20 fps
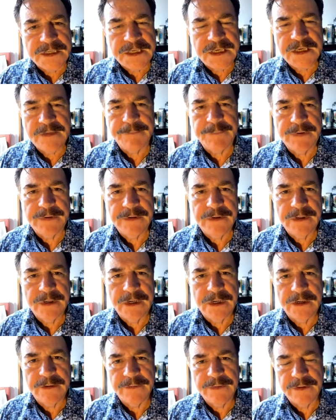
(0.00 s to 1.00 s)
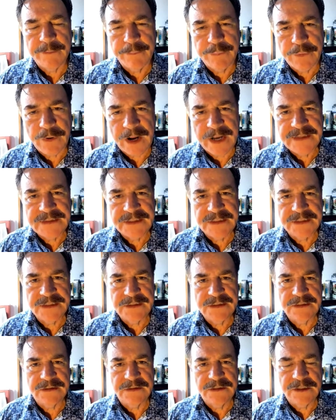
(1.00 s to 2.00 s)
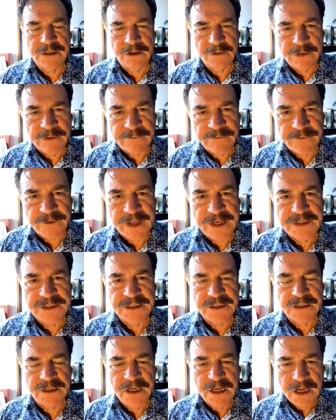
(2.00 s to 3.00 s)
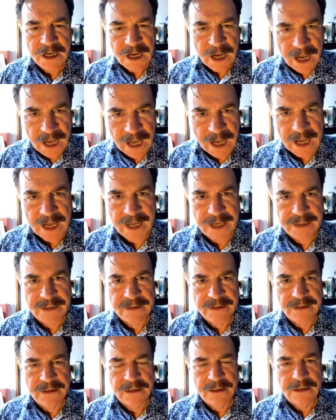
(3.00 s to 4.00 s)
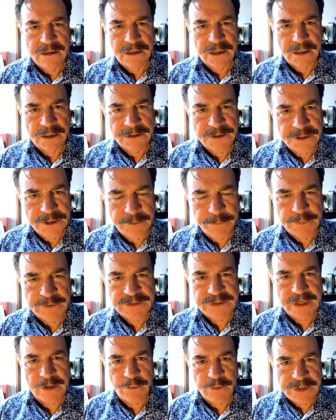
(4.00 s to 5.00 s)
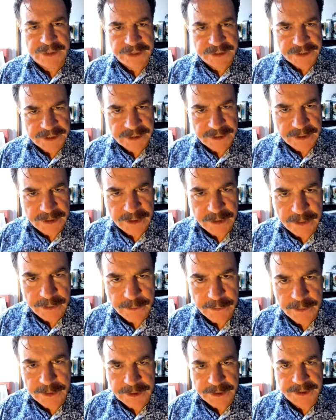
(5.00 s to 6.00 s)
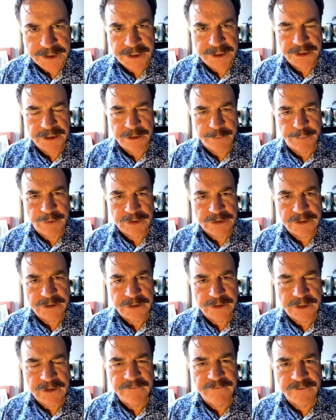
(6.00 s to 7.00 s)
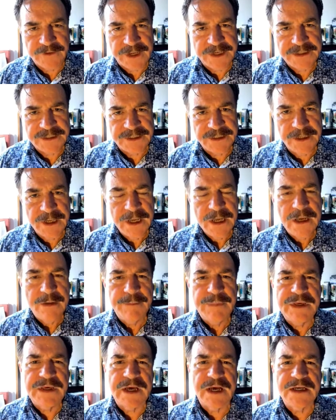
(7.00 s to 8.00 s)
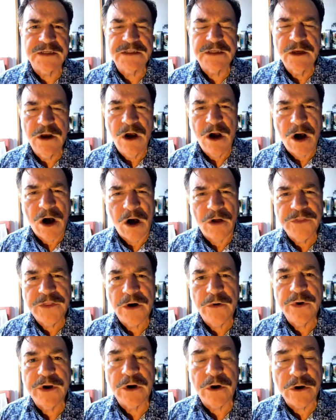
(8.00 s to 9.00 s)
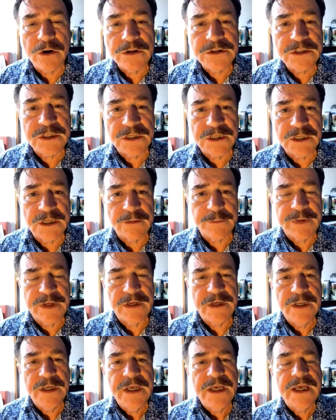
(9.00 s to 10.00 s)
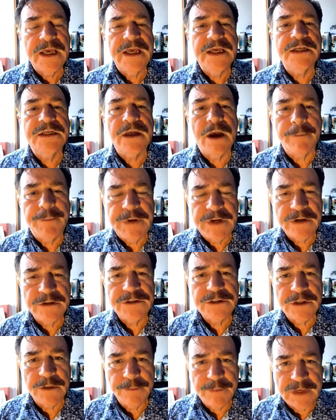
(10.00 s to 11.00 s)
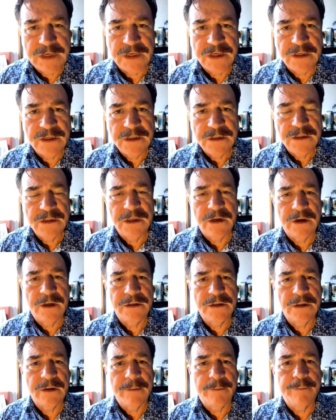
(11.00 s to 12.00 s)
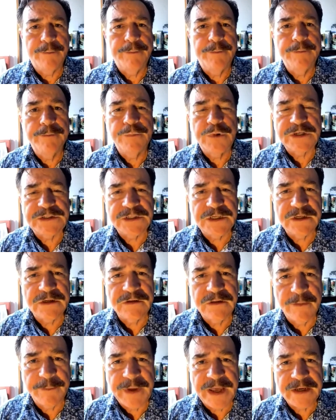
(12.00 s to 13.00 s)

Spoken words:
keep the prices, inflation high, 2%. We need to continue to push inflation because although it hurts a little bit, it appears to me, the president of the